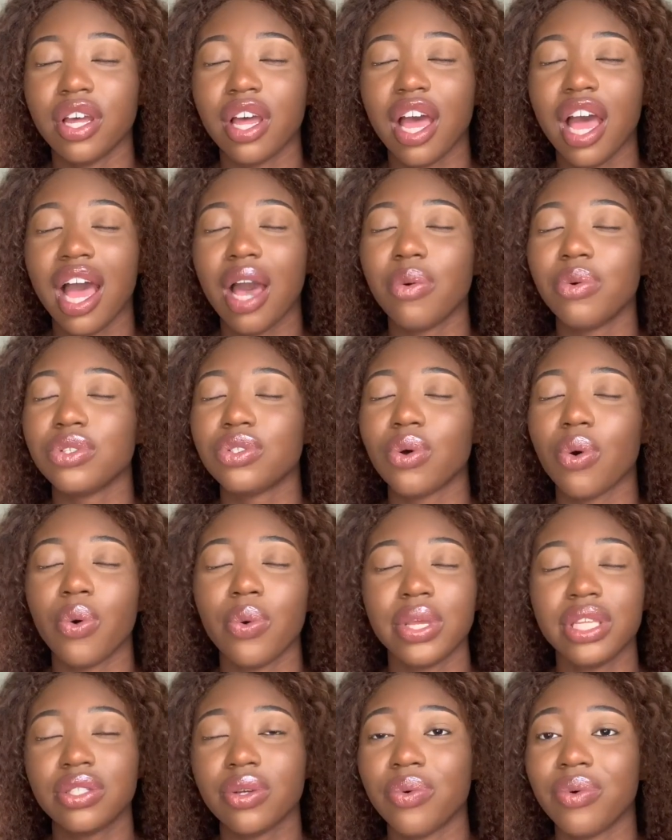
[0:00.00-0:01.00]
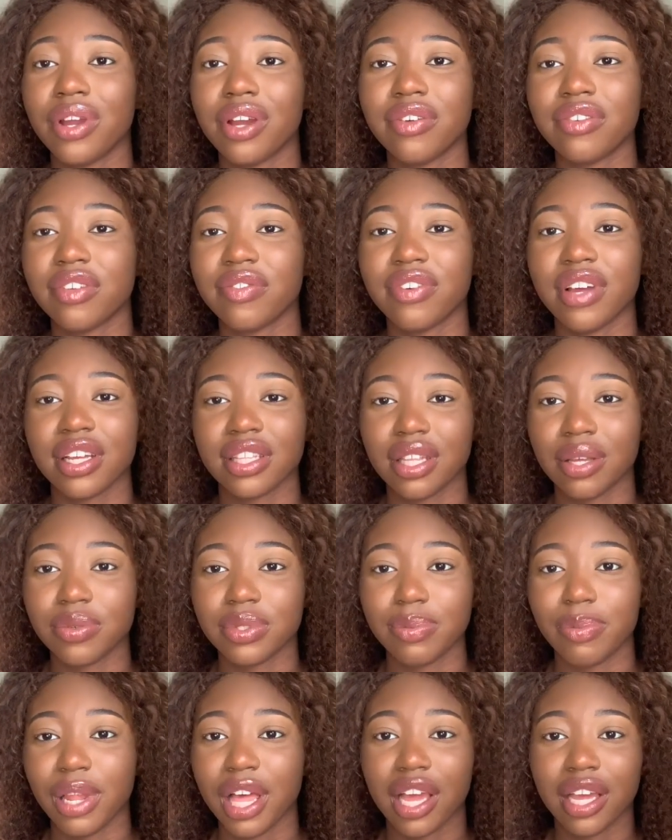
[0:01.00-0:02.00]
I was always aware of the fact that I was
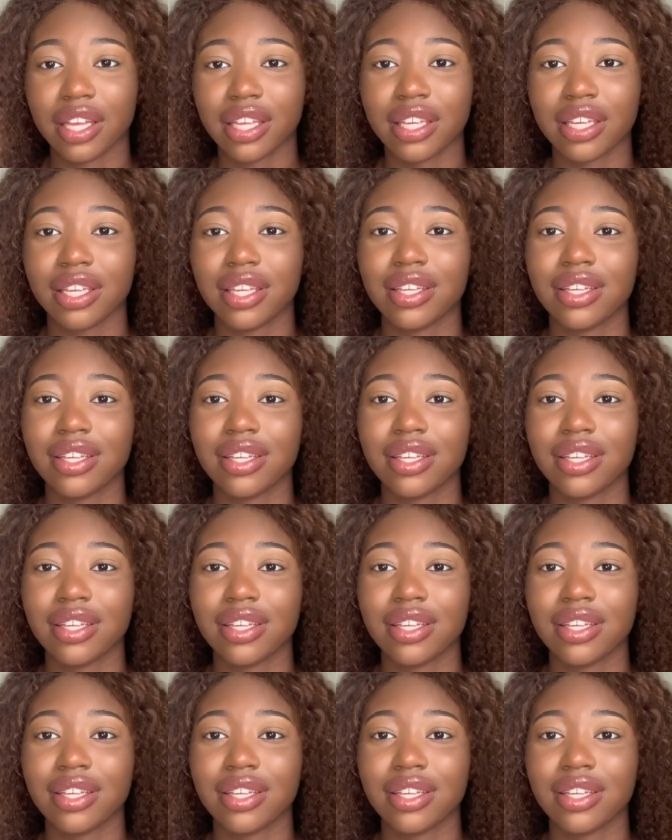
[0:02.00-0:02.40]
Black.